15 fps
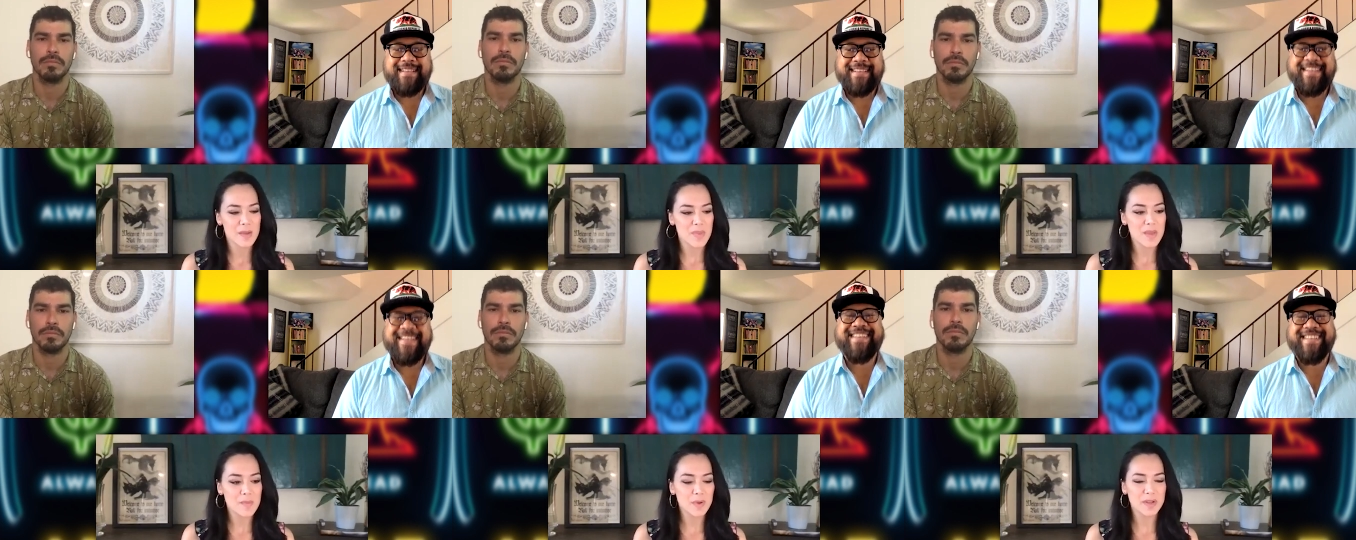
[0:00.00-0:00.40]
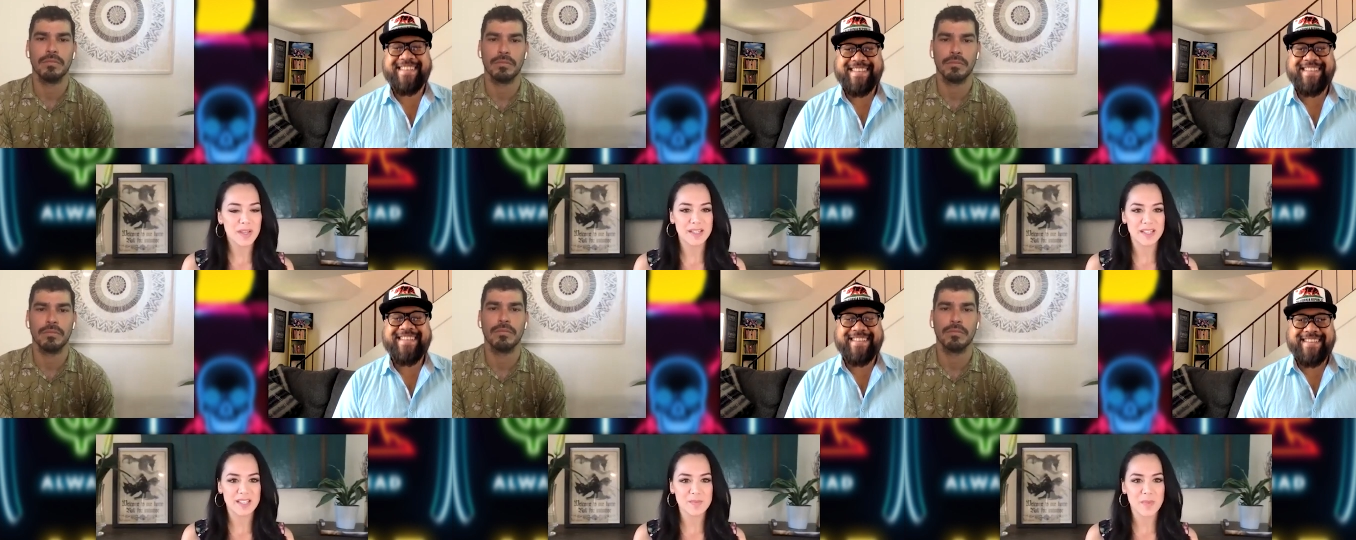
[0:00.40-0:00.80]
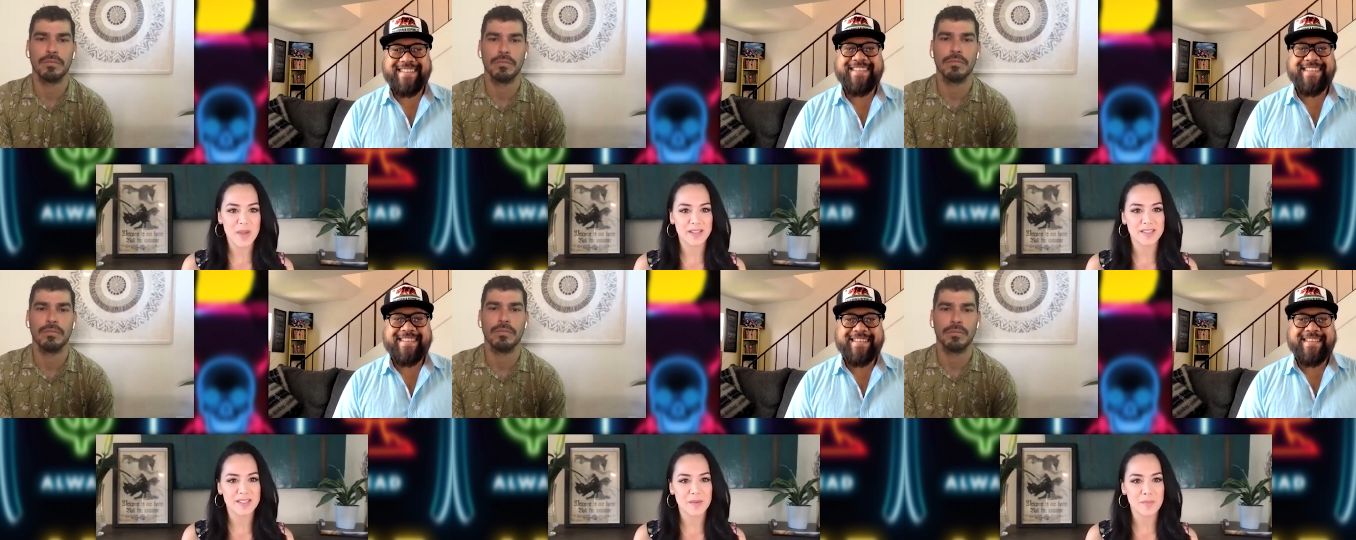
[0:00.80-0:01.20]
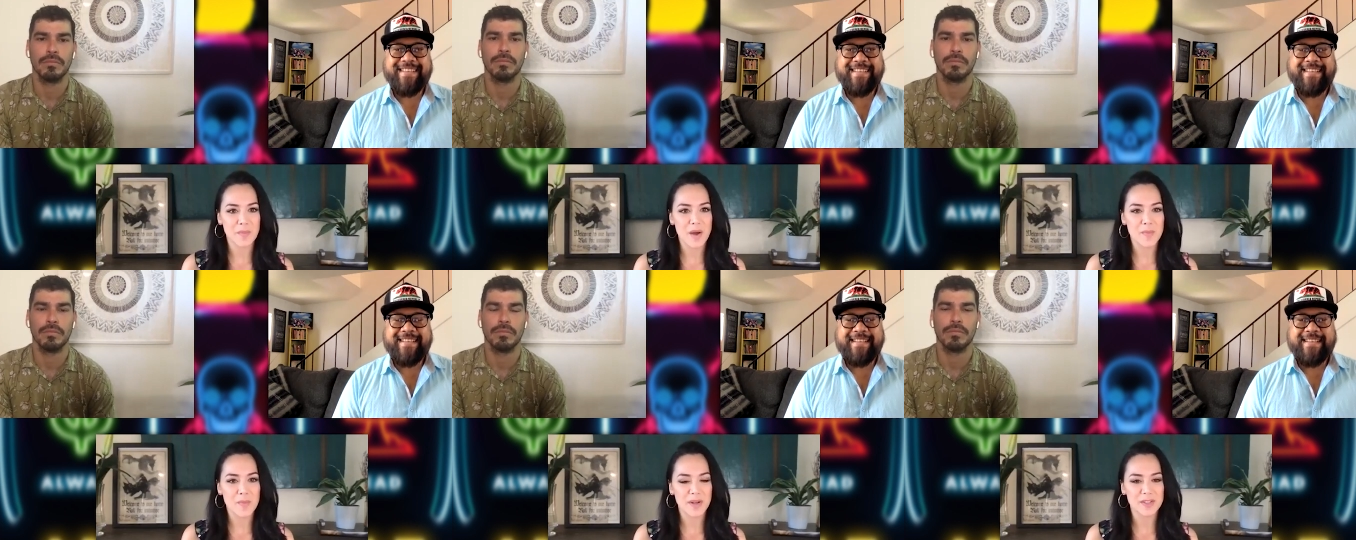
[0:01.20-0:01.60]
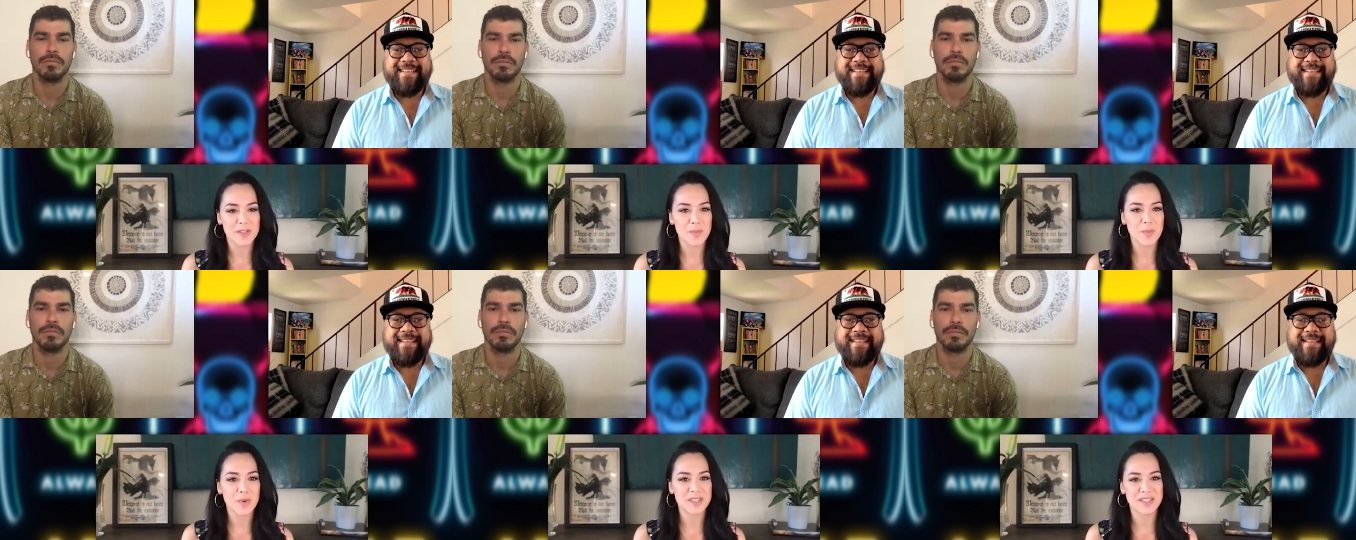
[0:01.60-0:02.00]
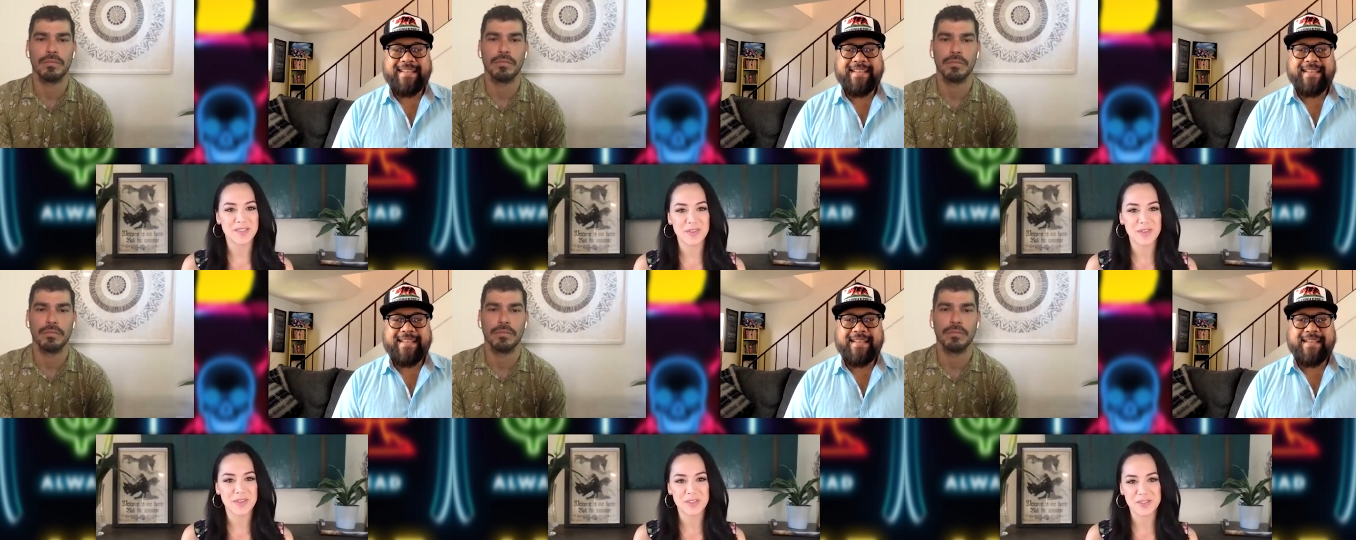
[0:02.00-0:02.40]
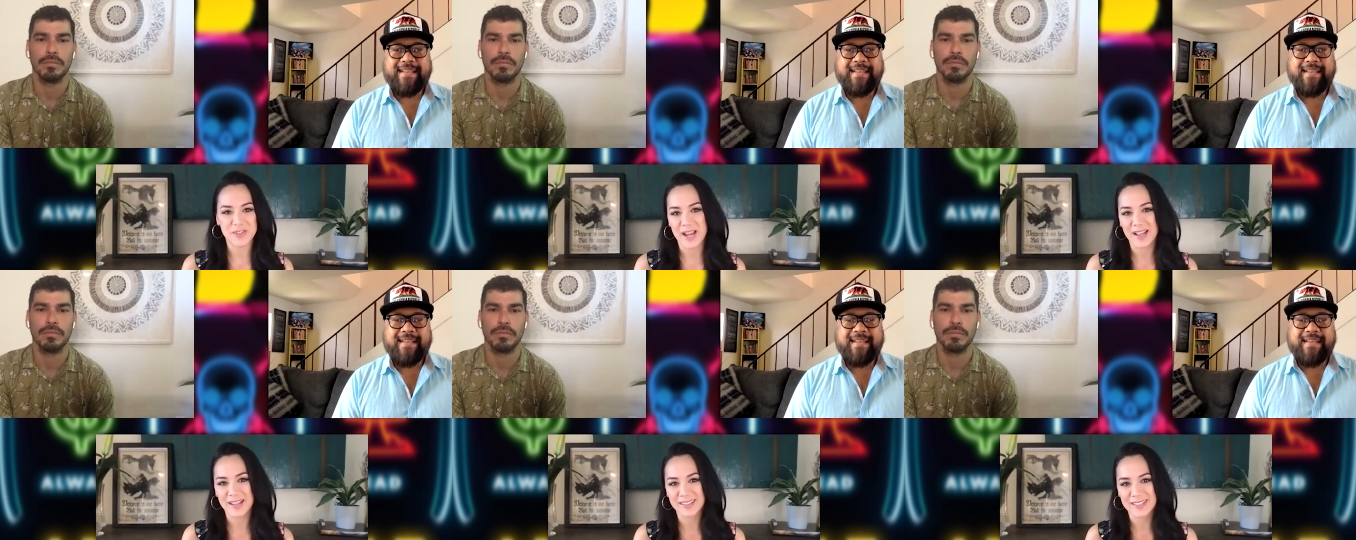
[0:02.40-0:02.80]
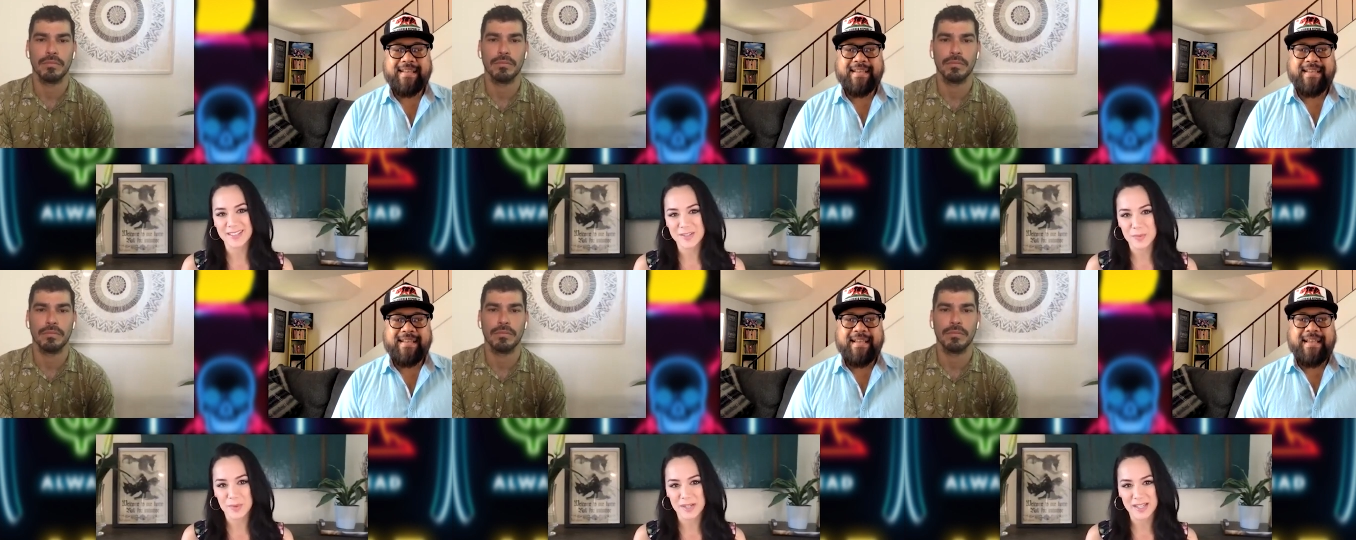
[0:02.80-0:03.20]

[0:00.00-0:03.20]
Speaker 1: people can expect a, a much more difficult challenge when